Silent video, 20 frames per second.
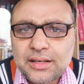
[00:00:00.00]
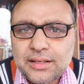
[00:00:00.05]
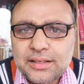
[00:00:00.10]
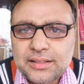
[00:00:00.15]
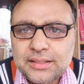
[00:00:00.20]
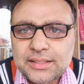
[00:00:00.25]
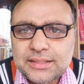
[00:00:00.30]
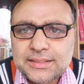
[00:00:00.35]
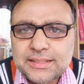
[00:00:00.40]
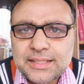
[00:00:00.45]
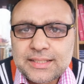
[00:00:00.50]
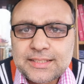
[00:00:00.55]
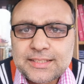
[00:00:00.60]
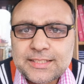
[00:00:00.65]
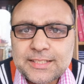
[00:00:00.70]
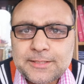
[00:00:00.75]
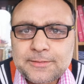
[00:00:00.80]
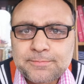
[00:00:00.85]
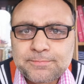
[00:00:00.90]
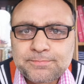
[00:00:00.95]
in a
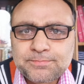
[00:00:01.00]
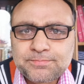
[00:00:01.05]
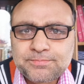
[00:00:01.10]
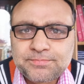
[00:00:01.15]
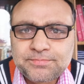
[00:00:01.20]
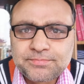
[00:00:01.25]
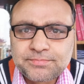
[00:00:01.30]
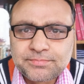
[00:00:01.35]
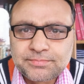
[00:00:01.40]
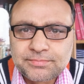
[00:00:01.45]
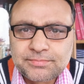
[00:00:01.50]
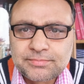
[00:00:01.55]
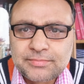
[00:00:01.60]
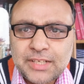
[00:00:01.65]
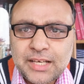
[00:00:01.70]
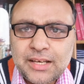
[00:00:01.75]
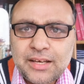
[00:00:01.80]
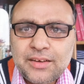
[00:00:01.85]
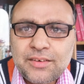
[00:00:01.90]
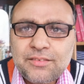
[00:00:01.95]
sense
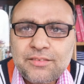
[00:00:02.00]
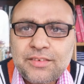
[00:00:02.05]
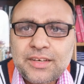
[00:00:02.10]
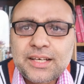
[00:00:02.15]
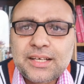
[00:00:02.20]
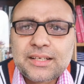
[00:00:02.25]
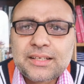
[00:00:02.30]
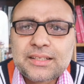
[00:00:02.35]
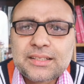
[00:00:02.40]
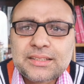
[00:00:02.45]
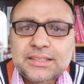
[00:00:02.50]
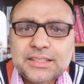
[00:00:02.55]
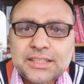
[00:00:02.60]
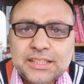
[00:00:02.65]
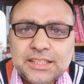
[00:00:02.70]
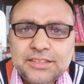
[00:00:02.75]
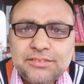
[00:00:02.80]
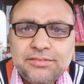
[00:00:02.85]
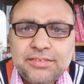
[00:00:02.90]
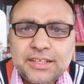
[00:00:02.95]
were
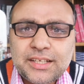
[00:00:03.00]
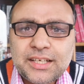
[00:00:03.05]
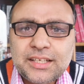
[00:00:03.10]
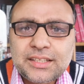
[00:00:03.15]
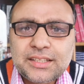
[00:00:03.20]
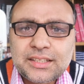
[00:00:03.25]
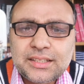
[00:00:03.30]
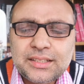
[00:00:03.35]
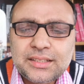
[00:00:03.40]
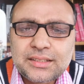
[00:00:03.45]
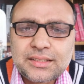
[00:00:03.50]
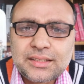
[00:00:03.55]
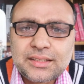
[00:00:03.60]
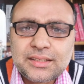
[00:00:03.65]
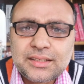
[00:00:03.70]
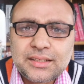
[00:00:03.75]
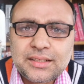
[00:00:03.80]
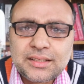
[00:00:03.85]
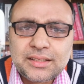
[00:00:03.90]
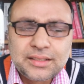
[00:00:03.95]
significant in
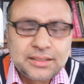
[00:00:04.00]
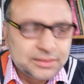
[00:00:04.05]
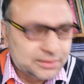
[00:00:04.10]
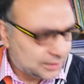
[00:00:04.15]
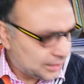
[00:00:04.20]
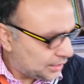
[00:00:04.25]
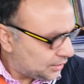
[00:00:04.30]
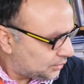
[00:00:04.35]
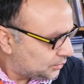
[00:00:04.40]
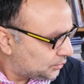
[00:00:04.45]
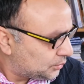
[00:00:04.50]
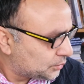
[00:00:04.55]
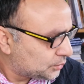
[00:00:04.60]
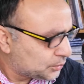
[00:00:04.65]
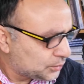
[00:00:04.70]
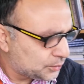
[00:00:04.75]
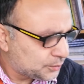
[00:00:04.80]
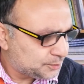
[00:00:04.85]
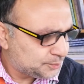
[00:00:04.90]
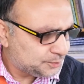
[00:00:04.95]
trying
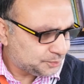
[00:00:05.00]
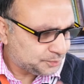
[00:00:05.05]
to